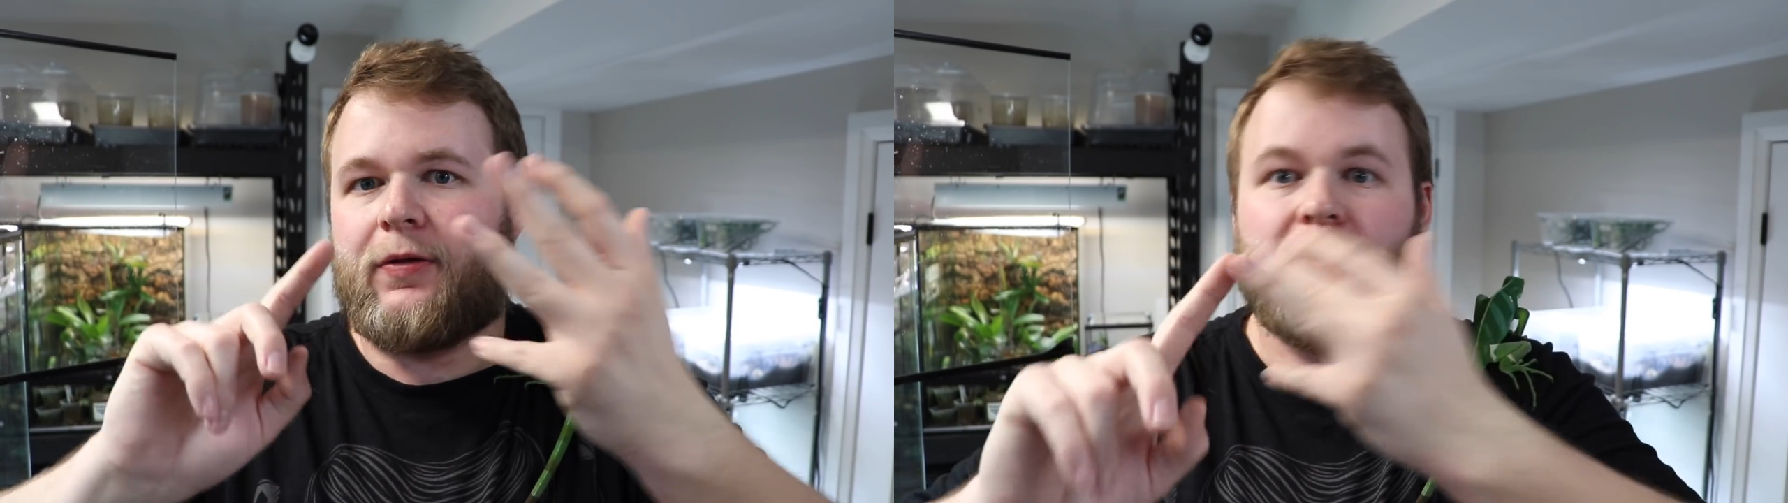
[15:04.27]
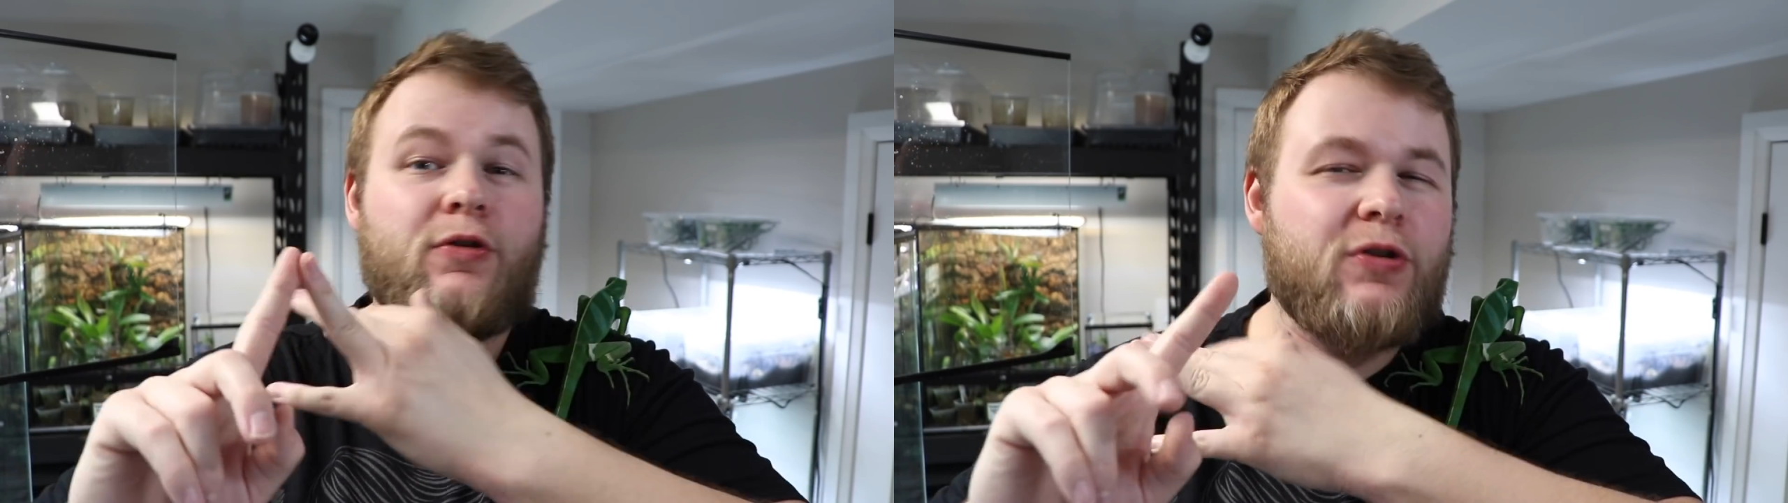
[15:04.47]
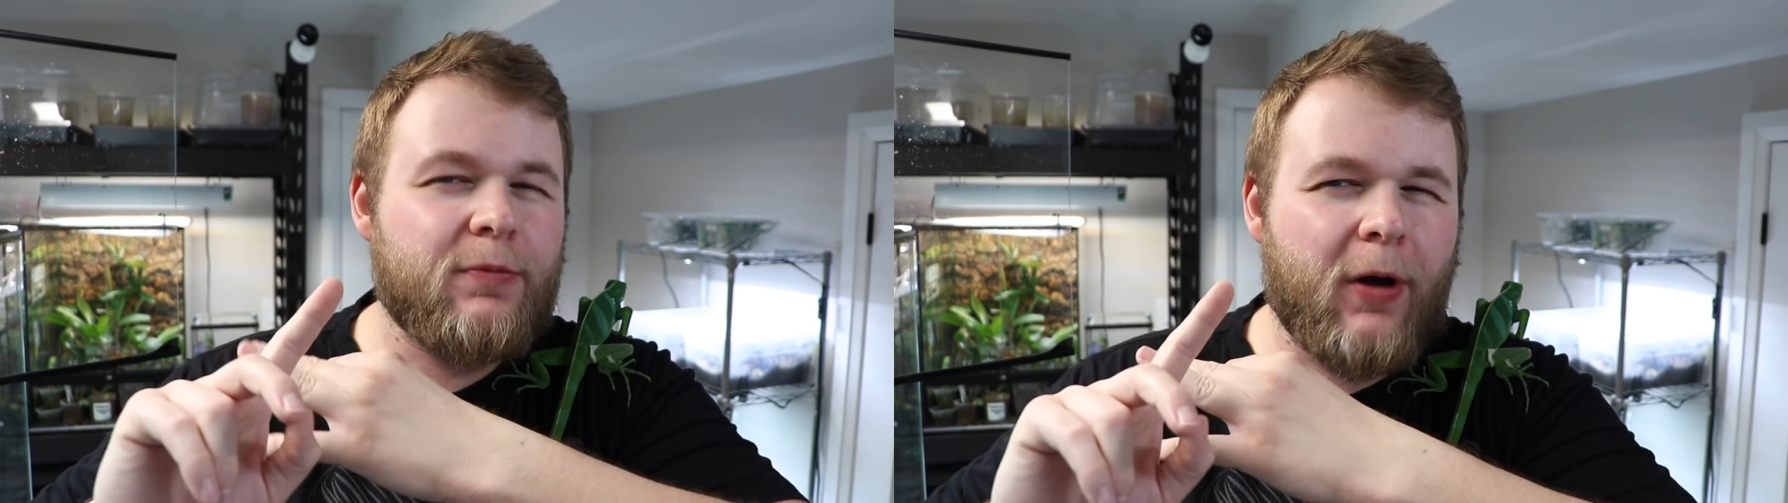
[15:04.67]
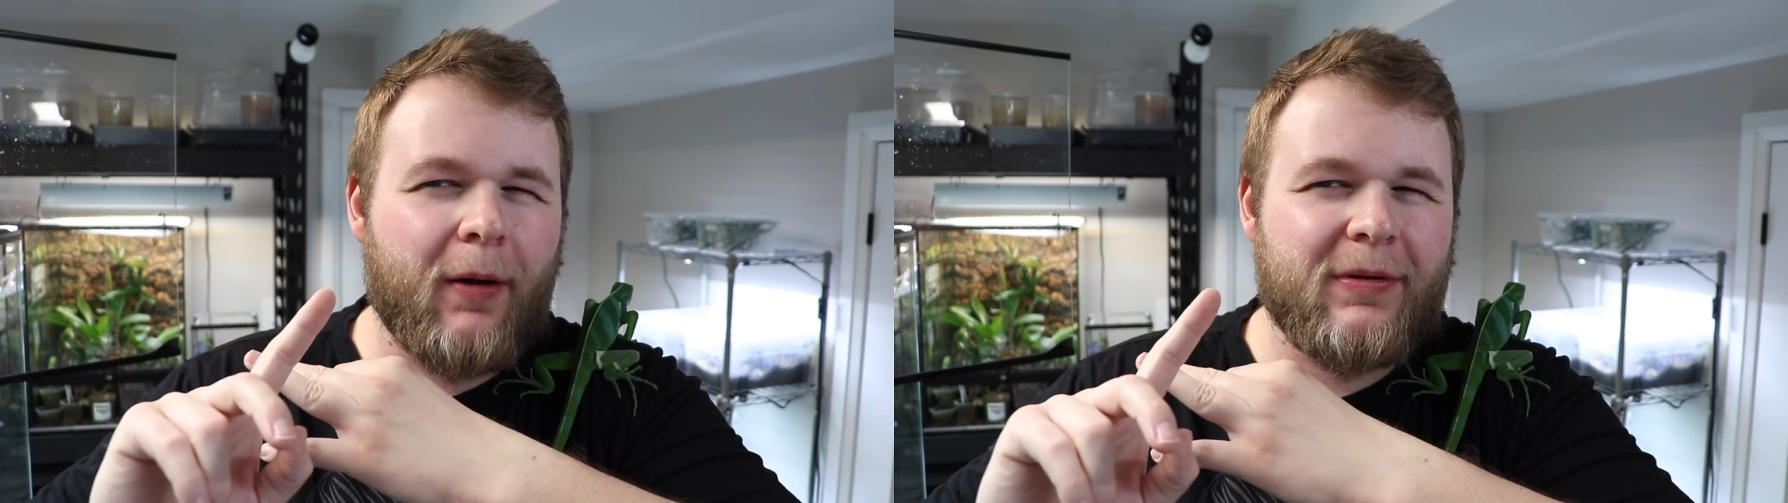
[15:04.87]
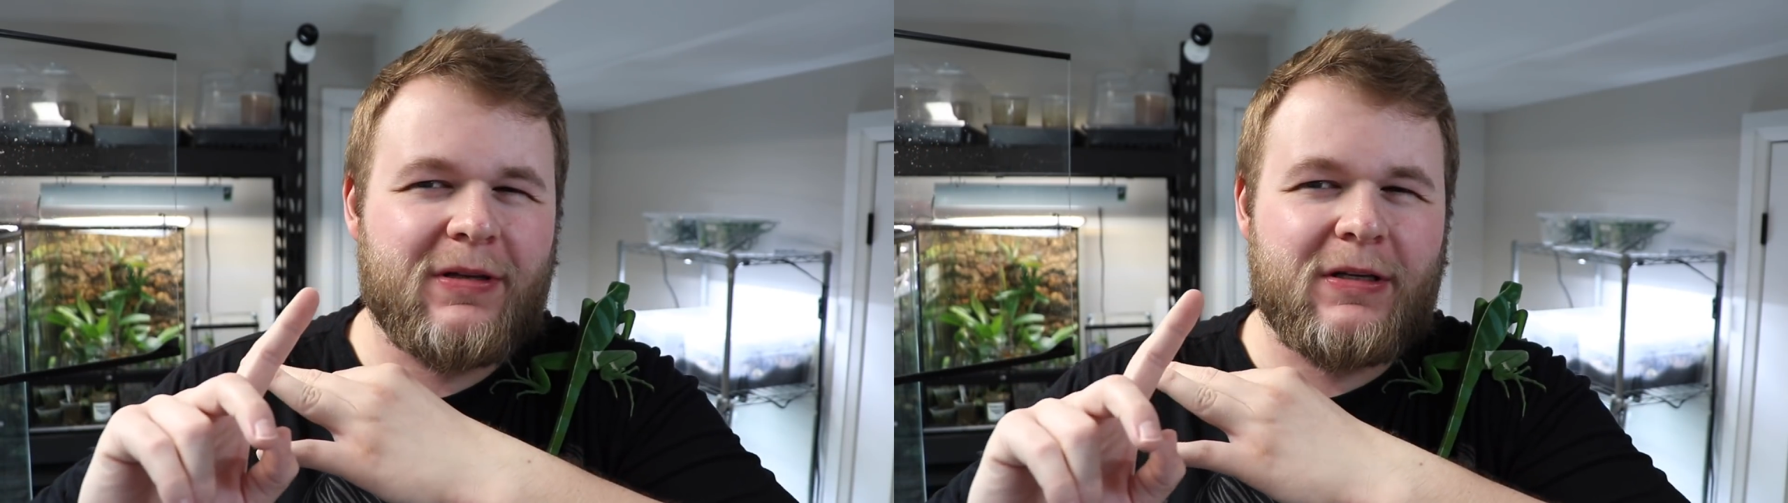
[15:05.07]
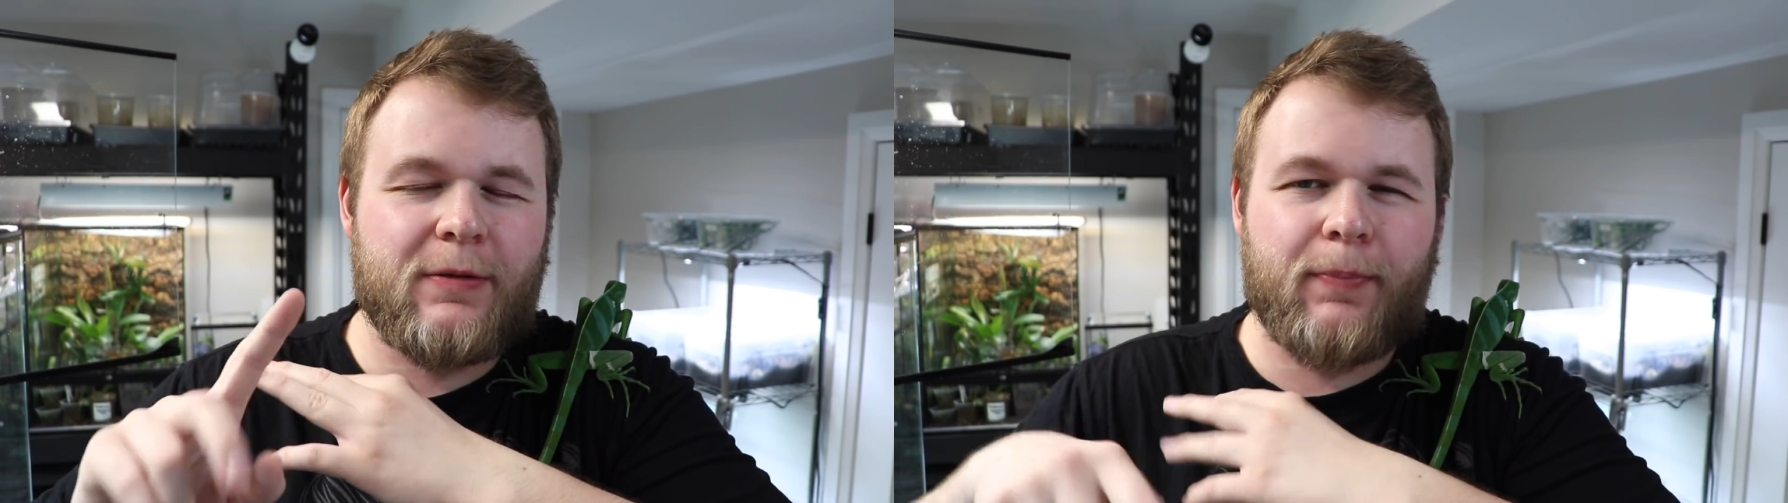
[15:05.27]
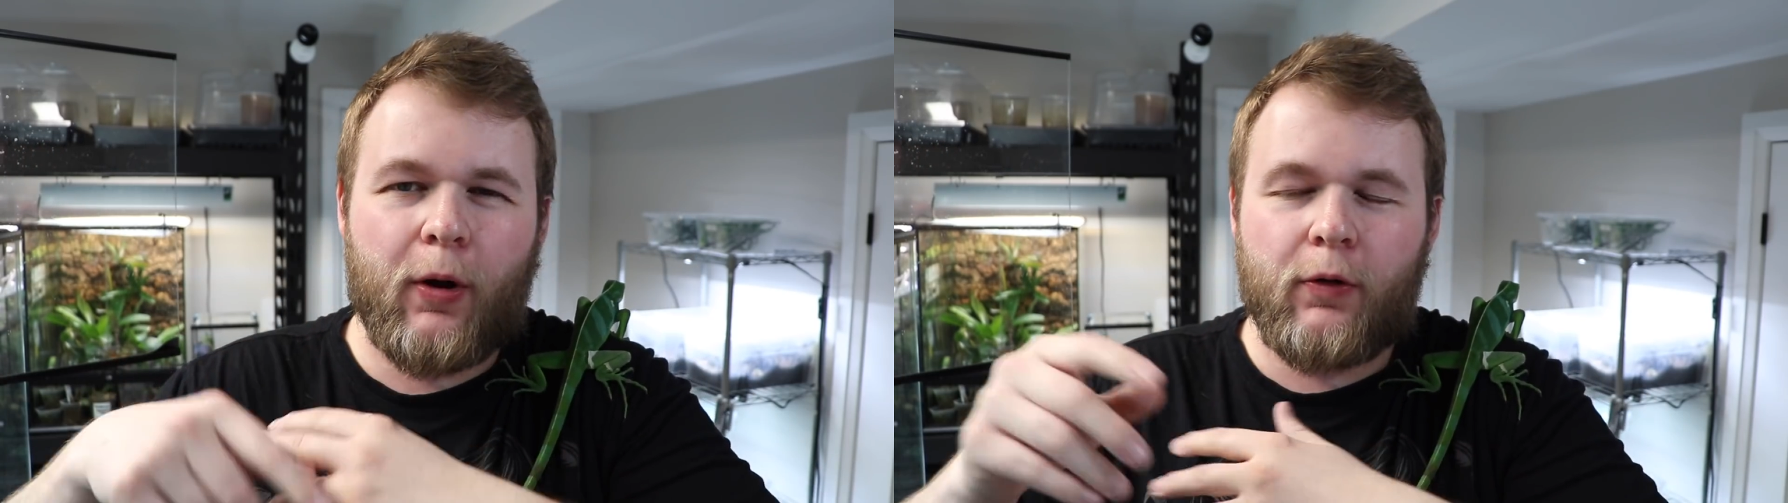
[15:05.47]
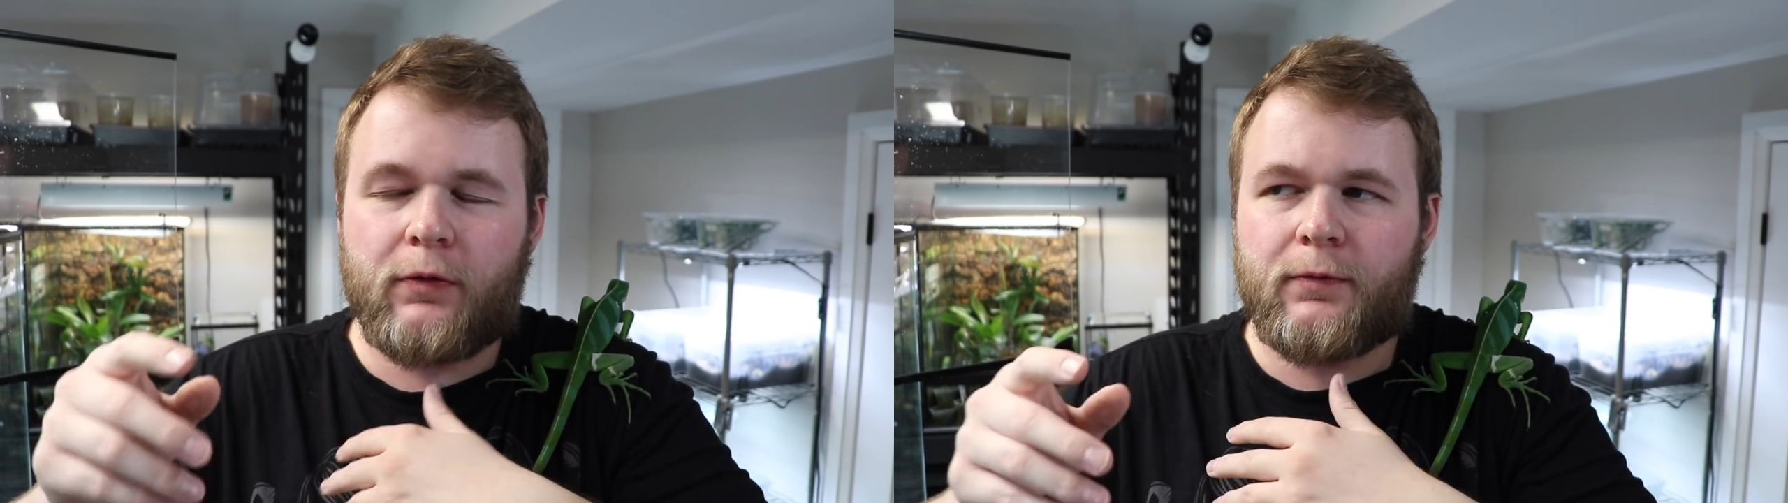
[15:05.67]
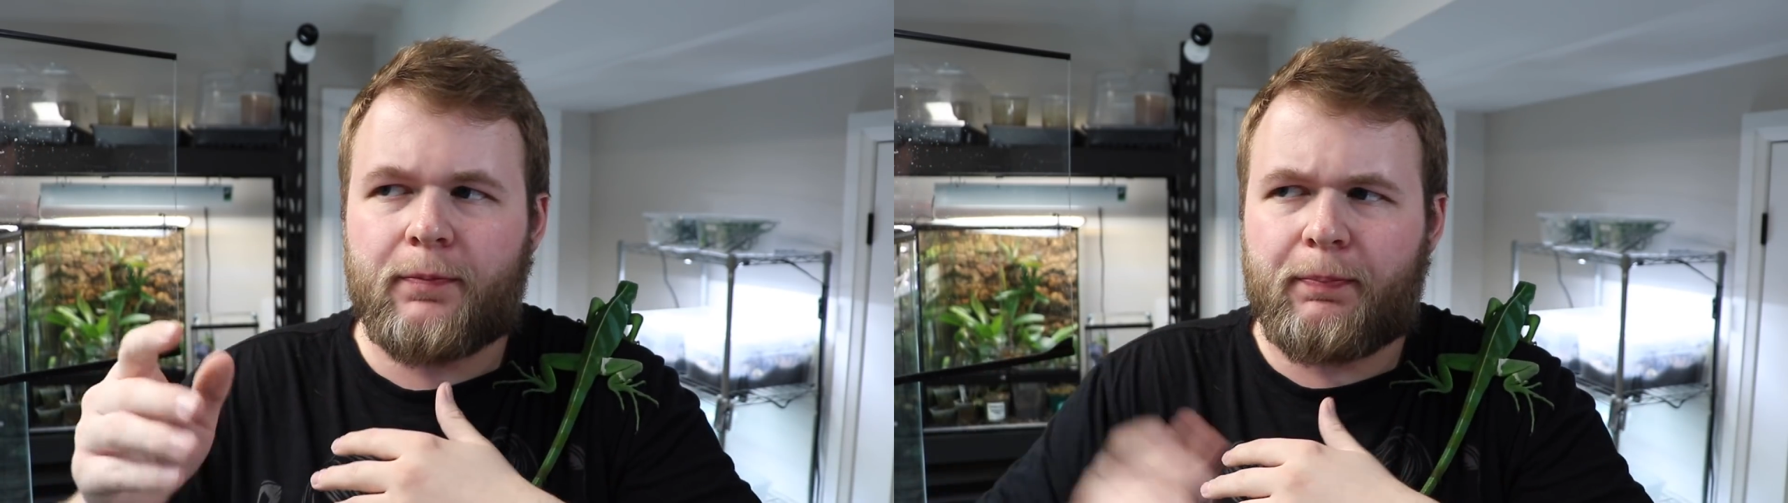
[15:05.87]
the YouTube comments, I suppose,